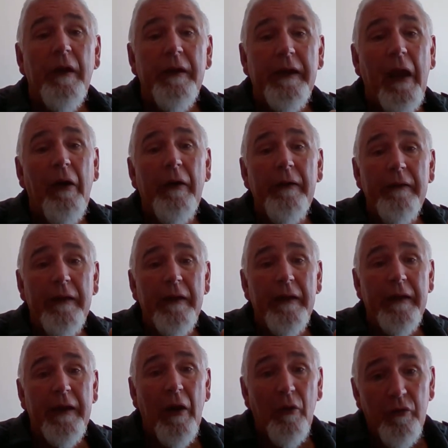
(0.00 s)
carrying the
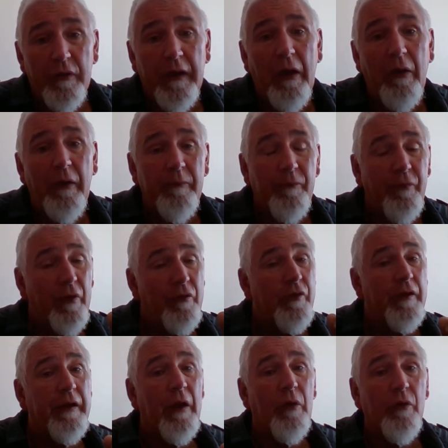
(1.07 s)
encounter, carrying fresh
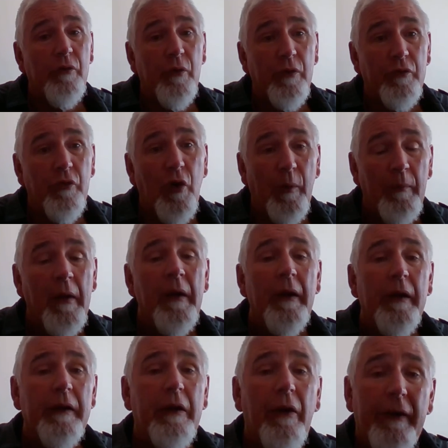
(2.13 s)
encounters all the time,
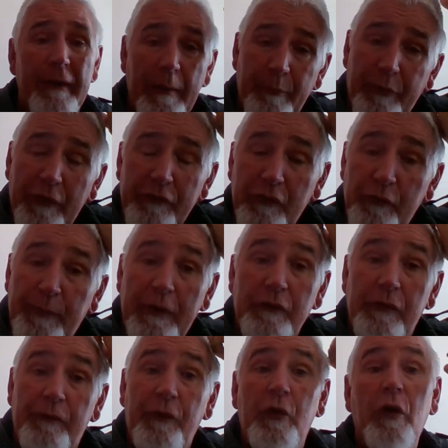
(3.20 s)
carrying that presence. Because
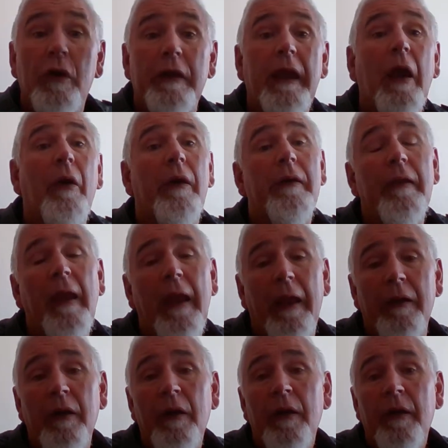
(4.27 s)
if you're not carrying that,